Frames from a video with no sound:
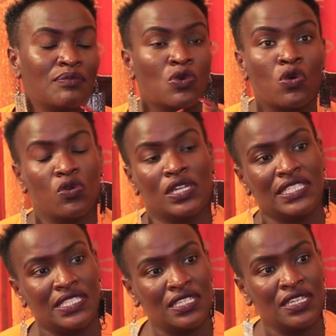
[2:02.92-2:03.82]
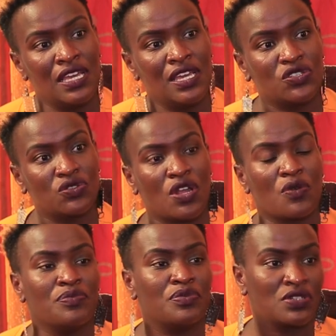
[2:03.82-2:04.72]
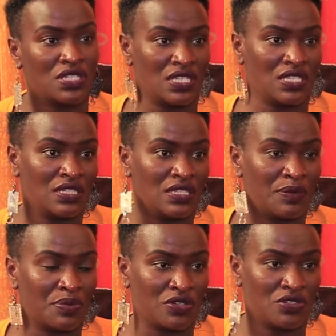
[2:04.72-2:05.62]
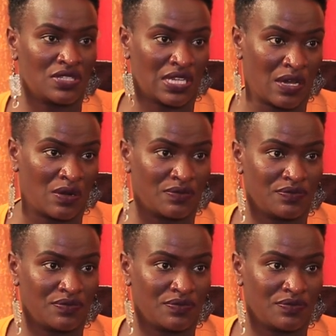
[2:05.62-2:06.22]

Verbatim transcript: more quality. So now we brought in the producer now.